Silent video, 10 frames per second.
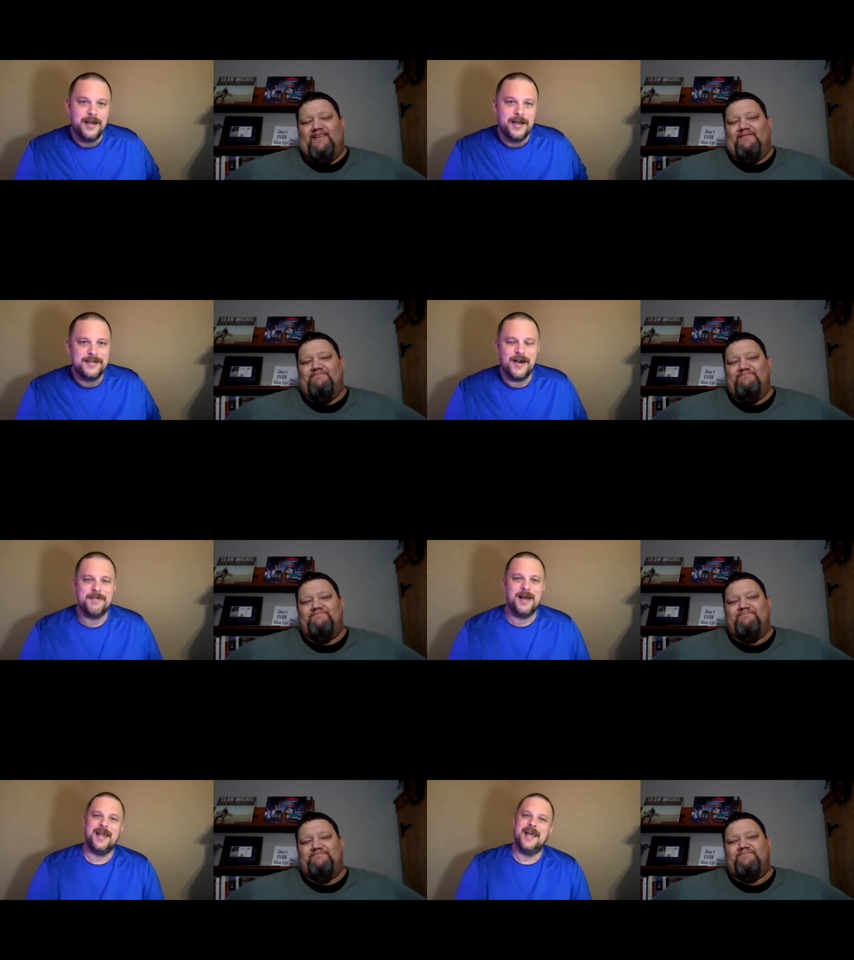Speaker 1: Yeah. So I'm
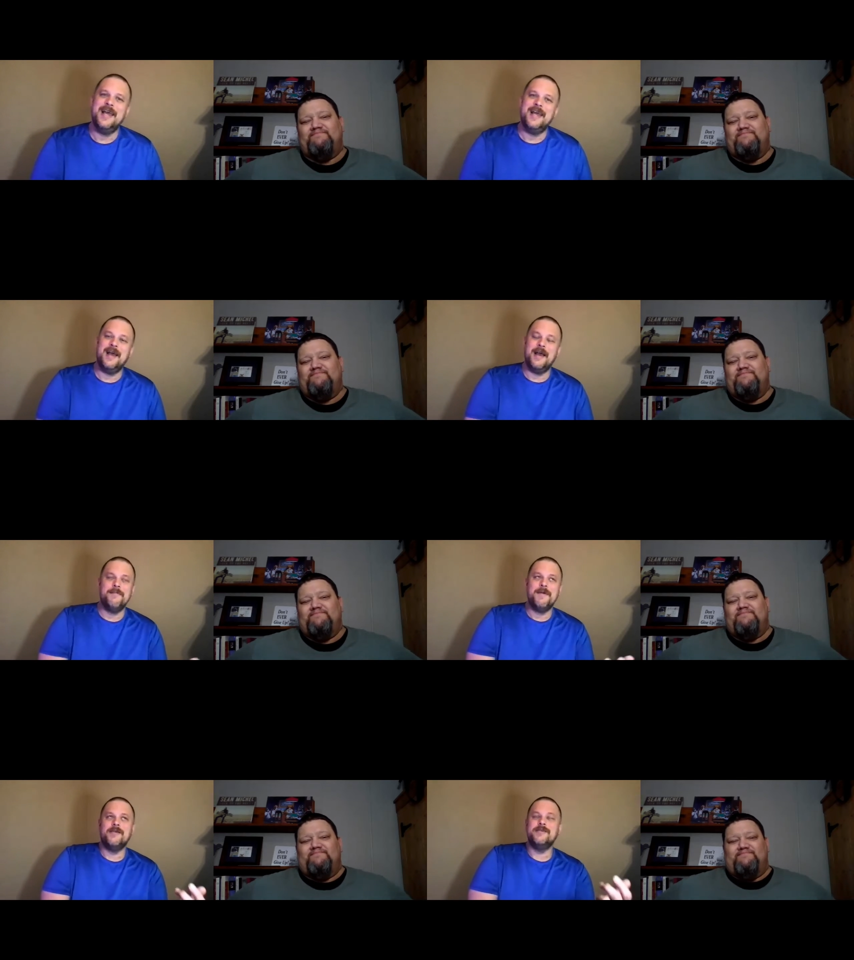like he. I
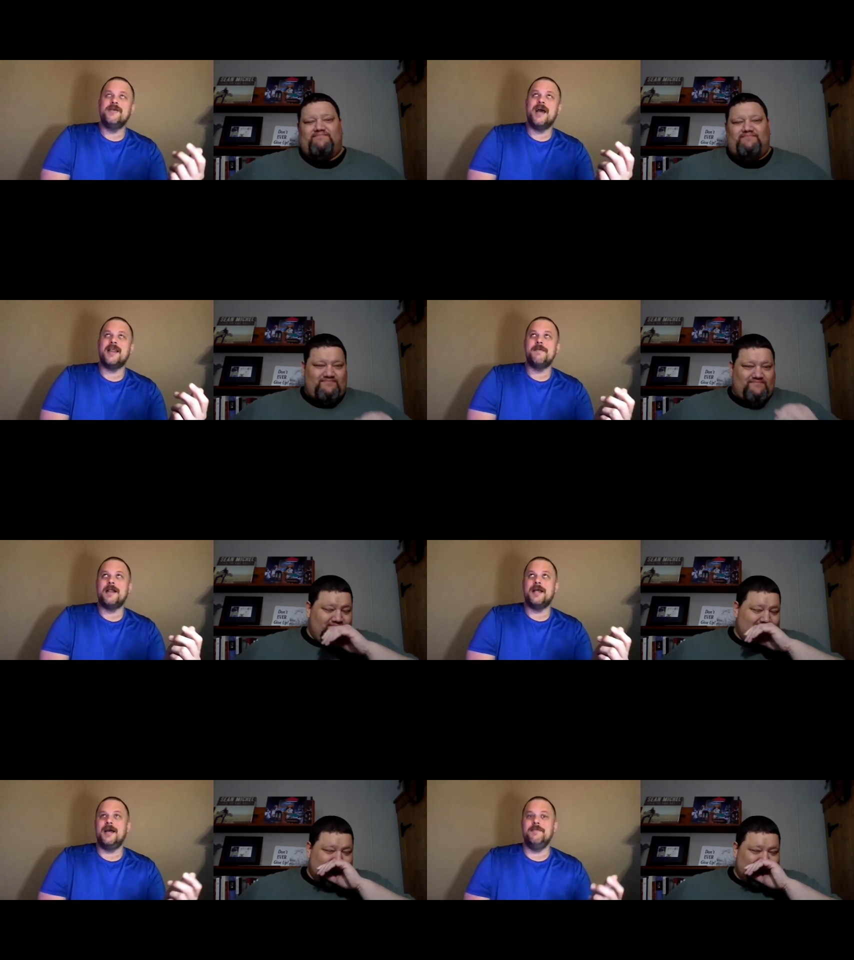mean, because you got to think
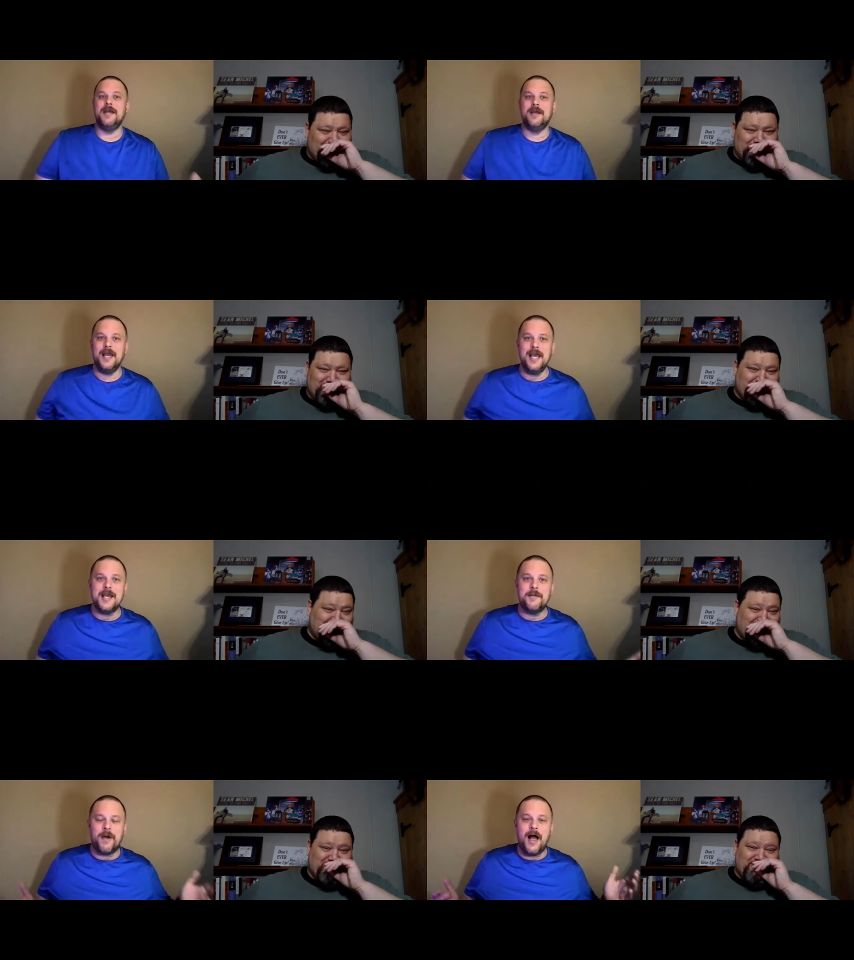about that. I mean, he
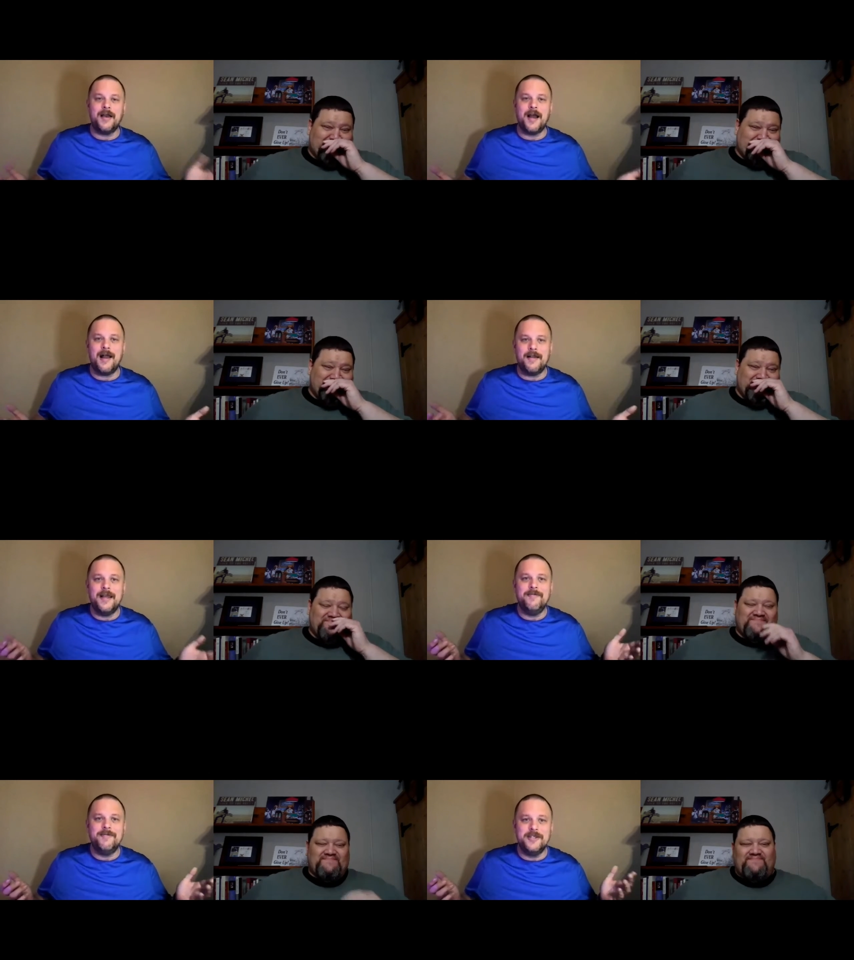could probably not
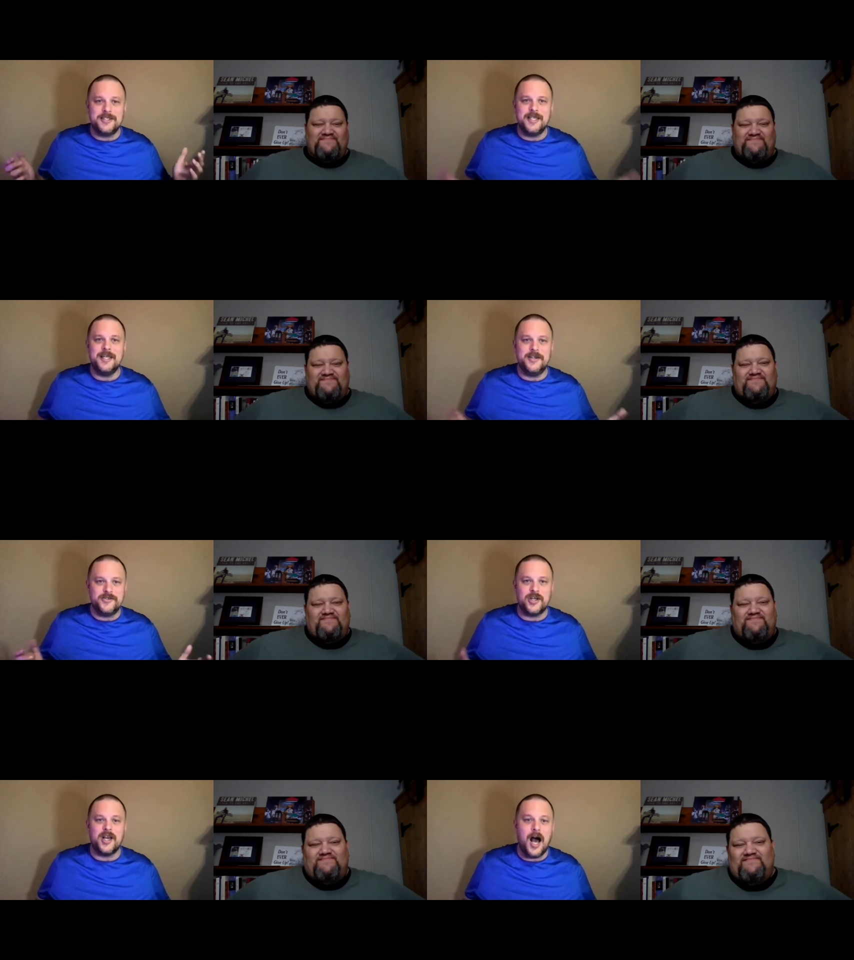leave the city of
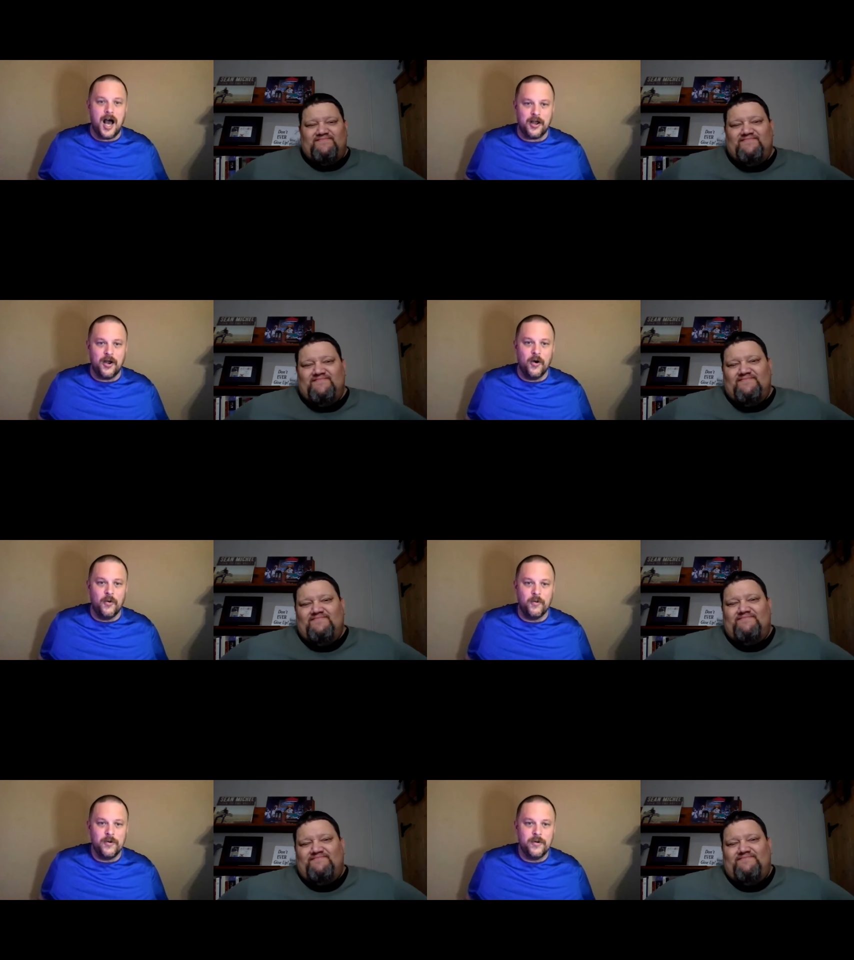Chicago